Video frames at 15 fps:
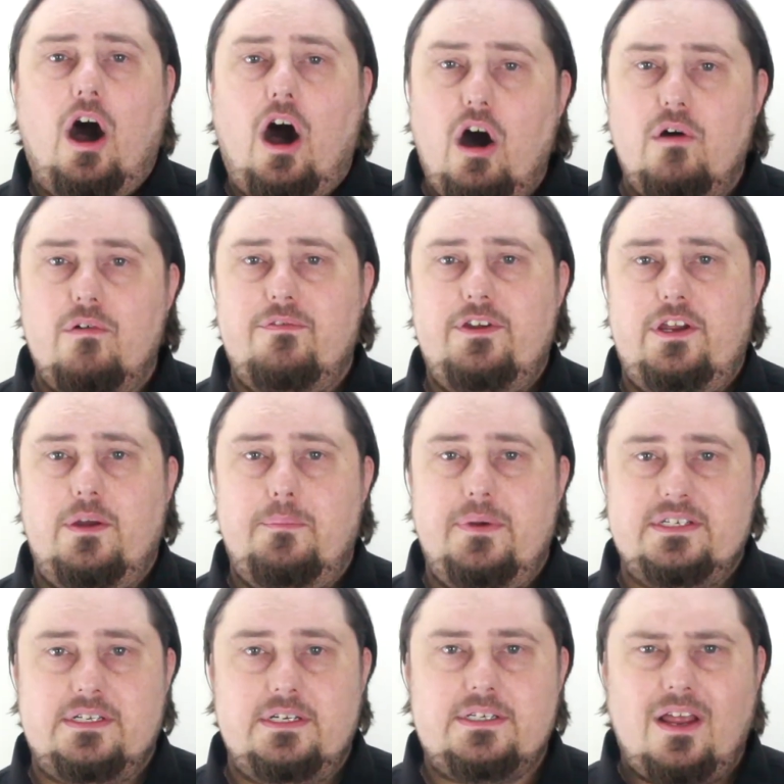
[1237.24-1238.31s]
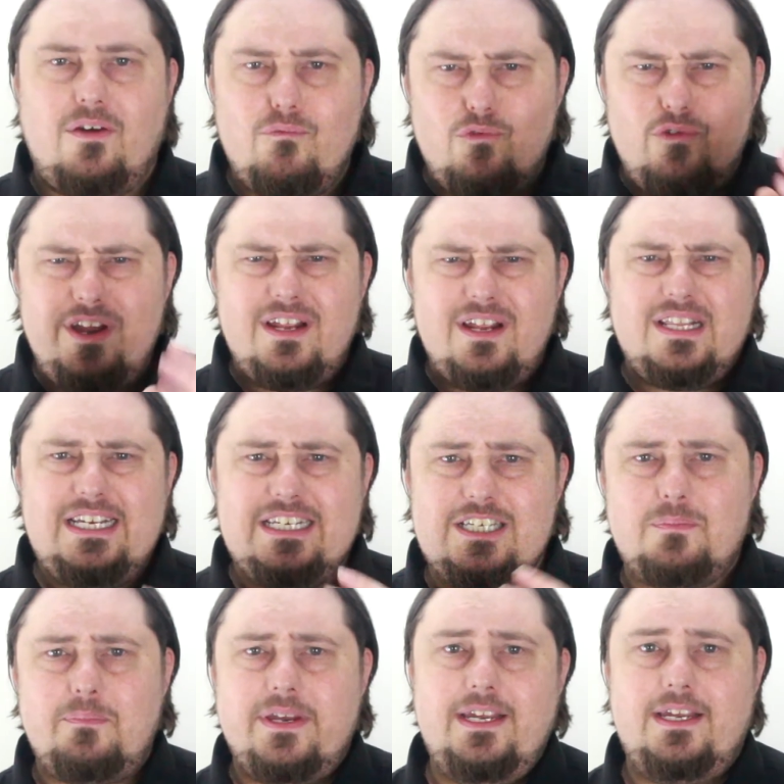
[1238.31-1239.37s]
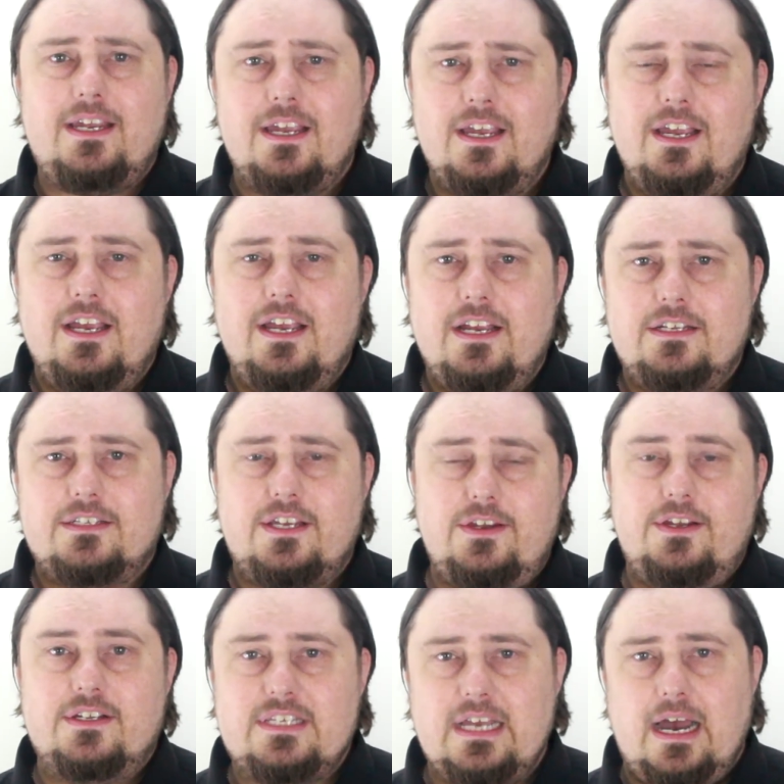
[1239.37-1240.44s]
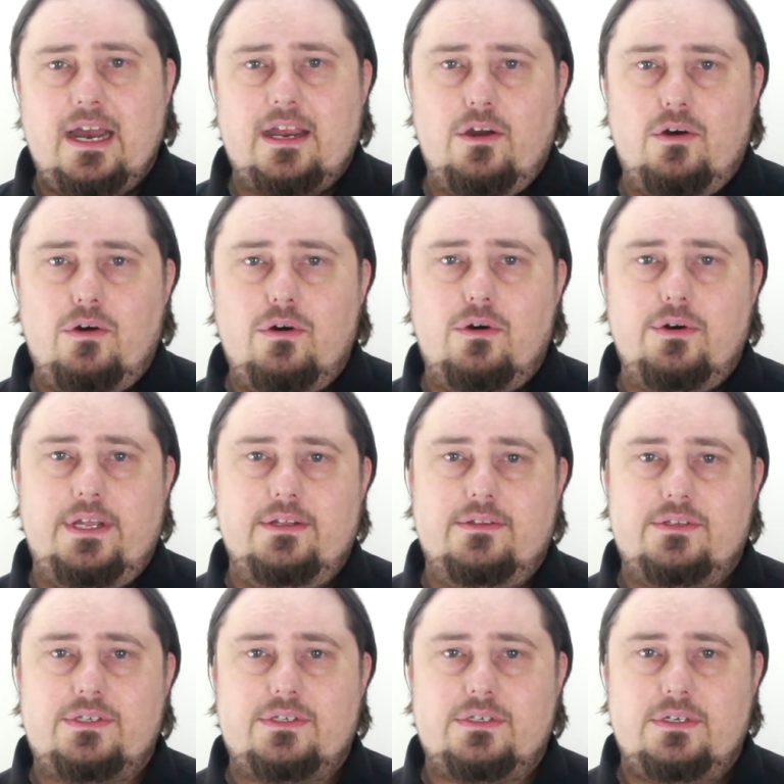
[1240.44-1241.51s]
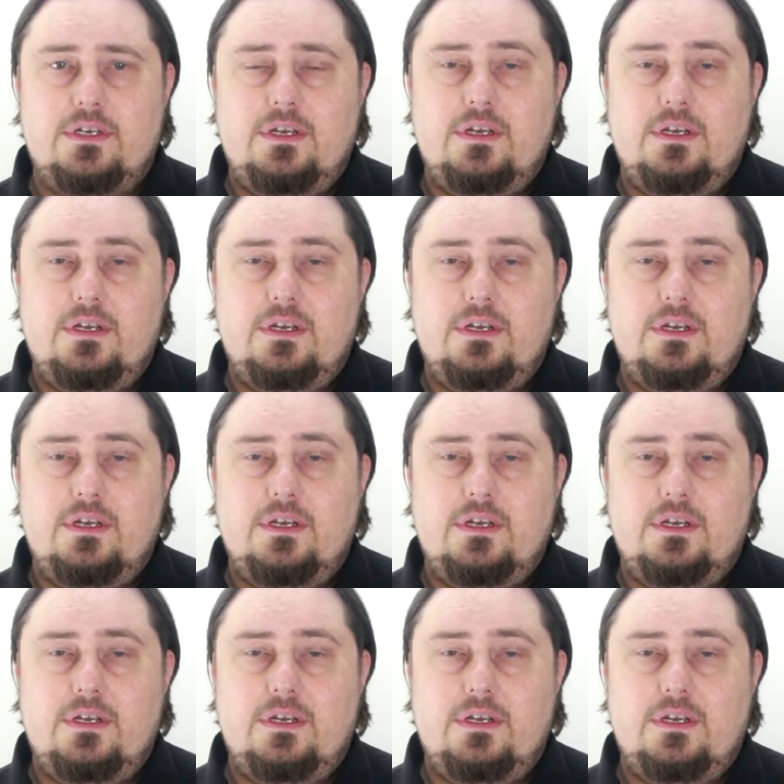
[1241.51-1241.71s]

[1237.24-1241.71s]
of your business and really speak to your target audience.